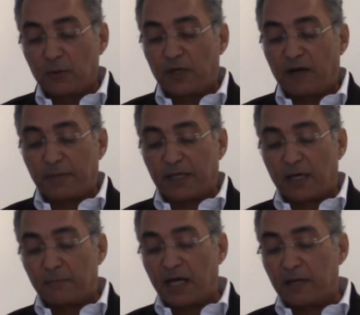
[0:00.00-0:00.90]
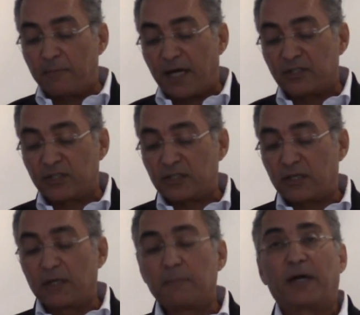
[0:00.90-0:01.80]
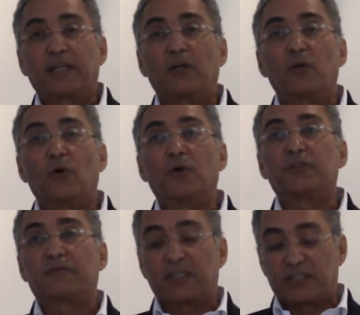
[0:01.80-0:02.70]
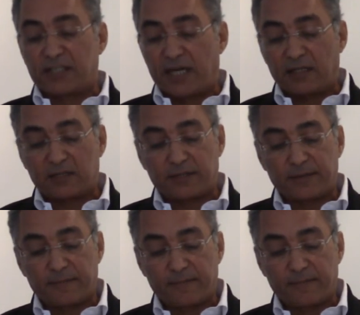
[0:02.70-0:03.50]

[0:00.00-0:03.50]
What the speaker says: we have become enmeshed by the laws of the state.